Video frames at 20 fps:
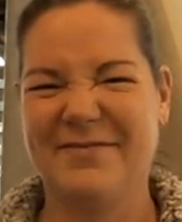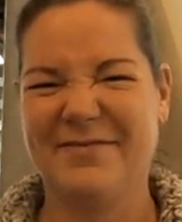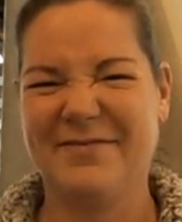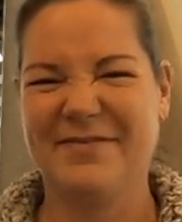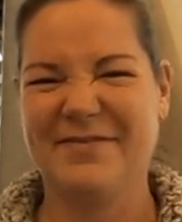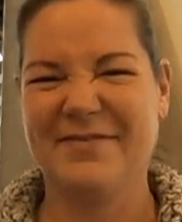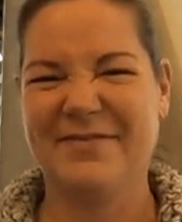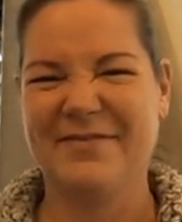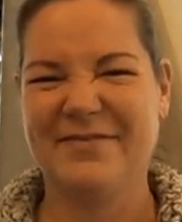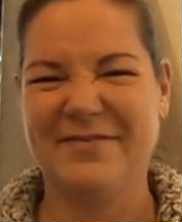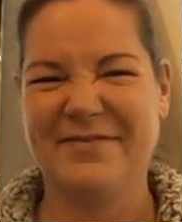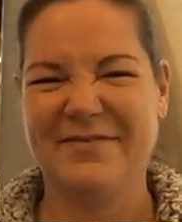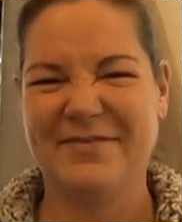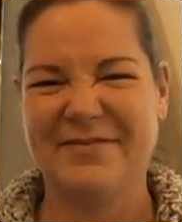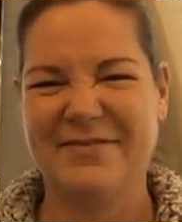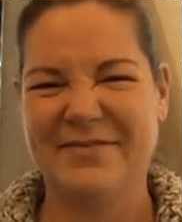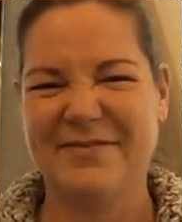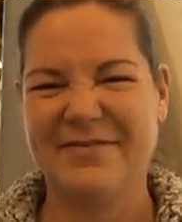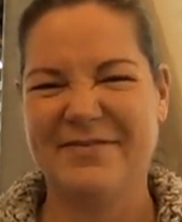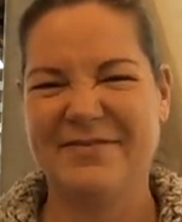
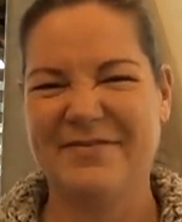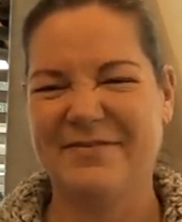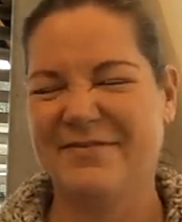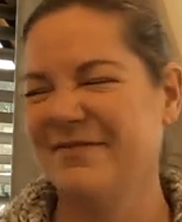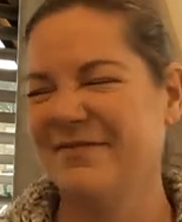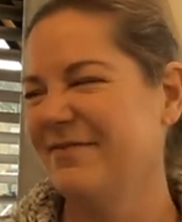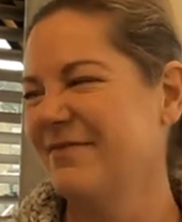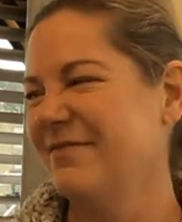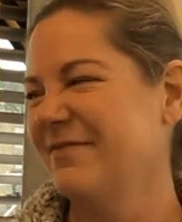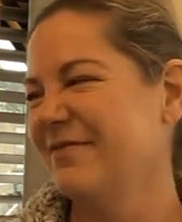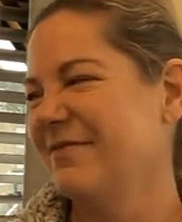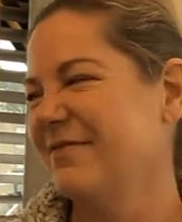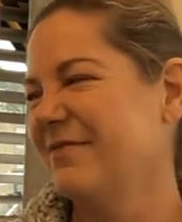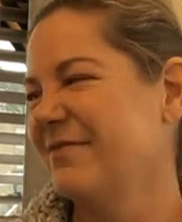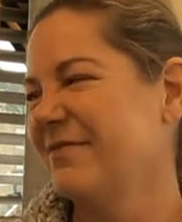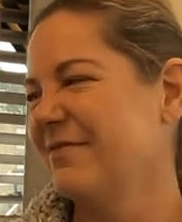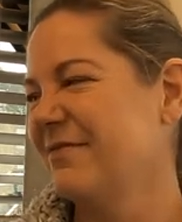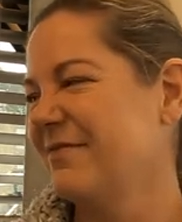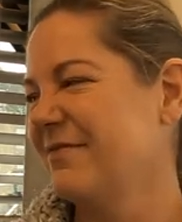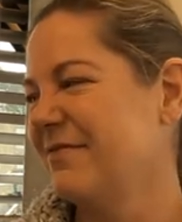
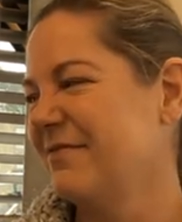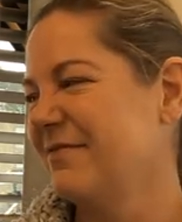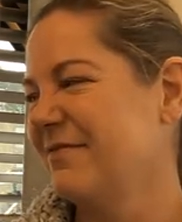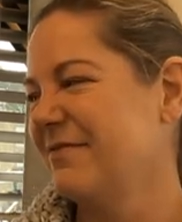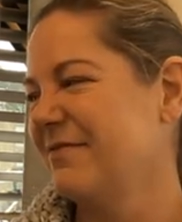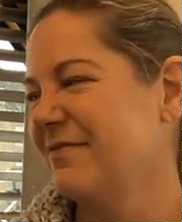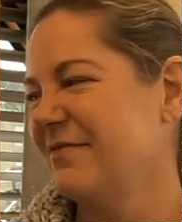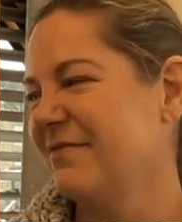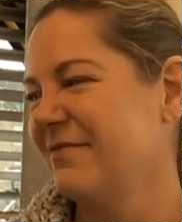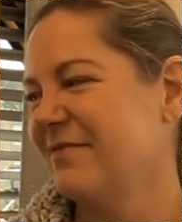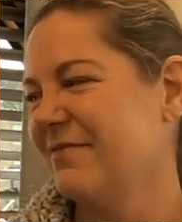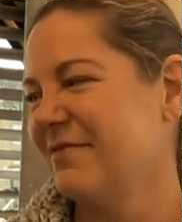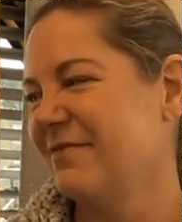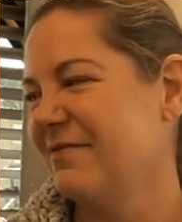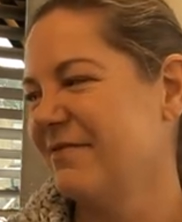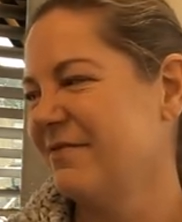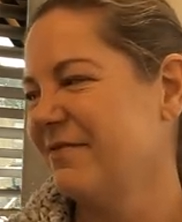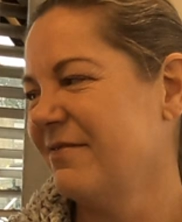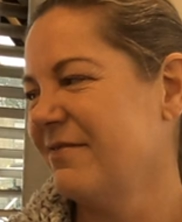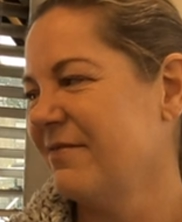
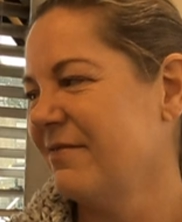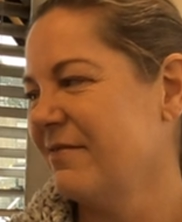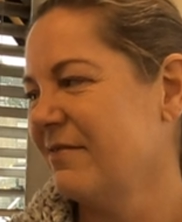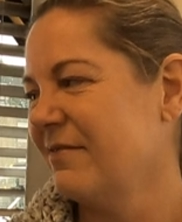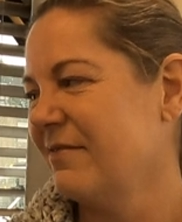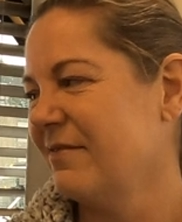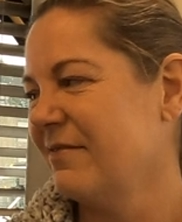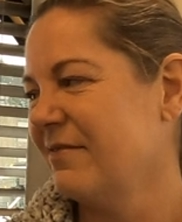[no speech]